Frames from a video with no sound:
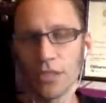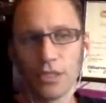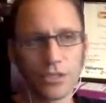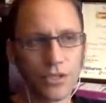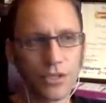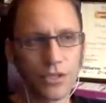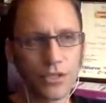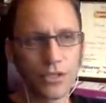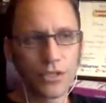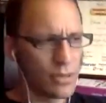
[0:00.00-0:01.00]

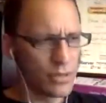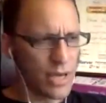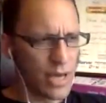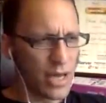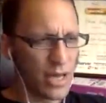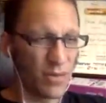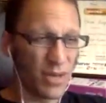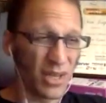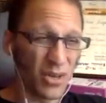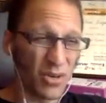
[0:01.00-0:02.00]
So that was that, and then we
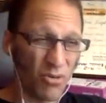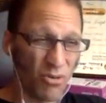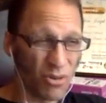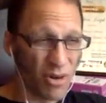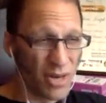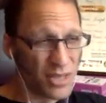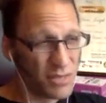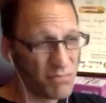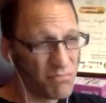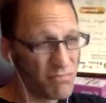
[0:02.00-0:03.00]
had the order graders
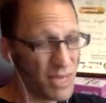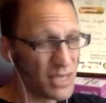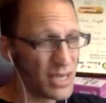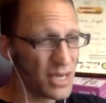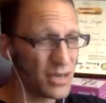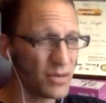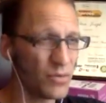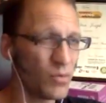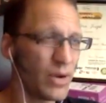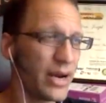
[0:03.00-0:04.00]
meeting
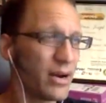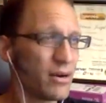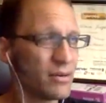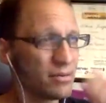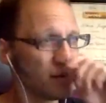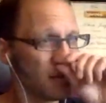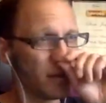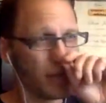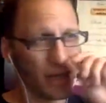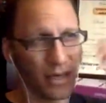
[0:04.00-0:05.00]
where,
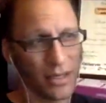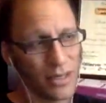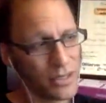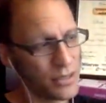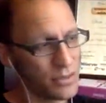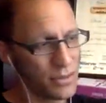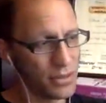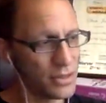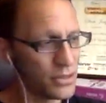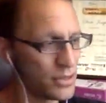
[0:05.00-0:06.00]
yeah, I guess
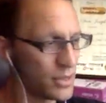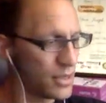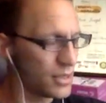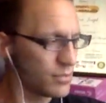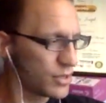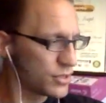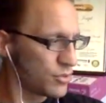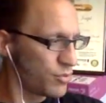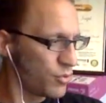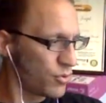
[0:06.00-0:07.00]
nothing much to
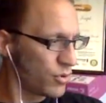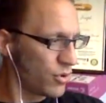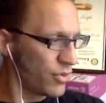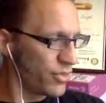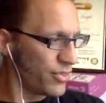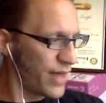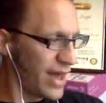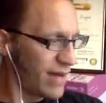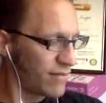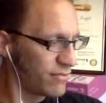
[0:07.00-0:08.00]
report on
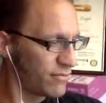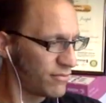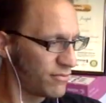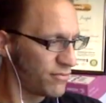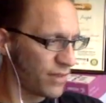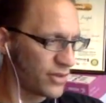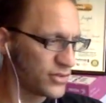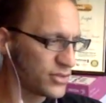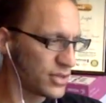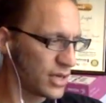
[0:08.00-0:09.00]
that
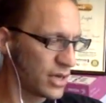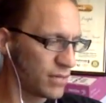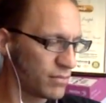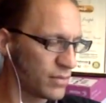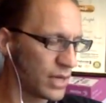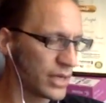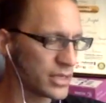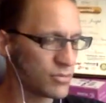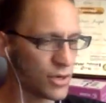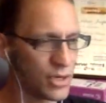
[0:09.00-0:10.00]
front. I
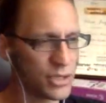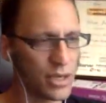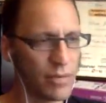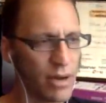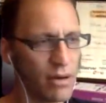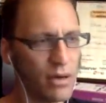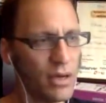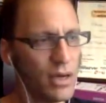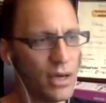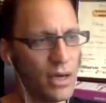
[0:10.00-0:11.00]
guess I'm trying to decide about
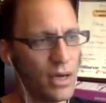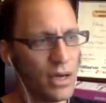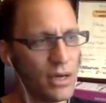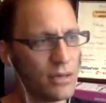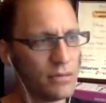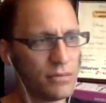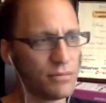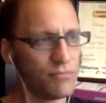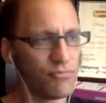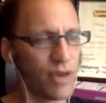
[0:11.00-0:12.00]

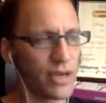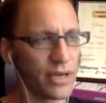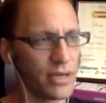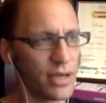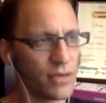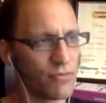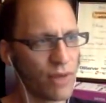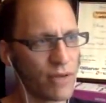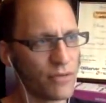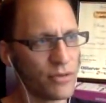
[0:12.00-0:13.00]
doing another
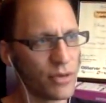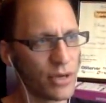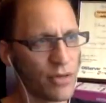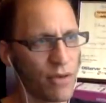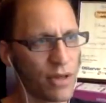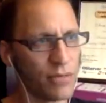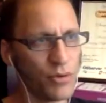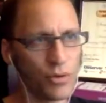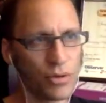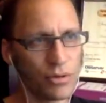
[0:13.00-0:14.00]
run of the
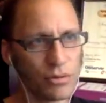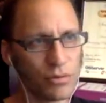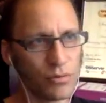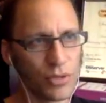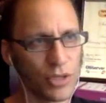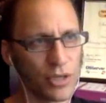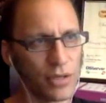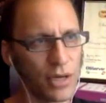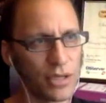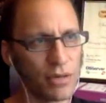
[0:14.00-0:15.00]
MOOC, which I
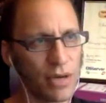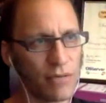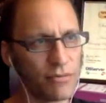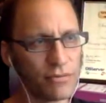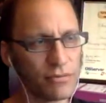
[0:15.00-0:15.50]
don't have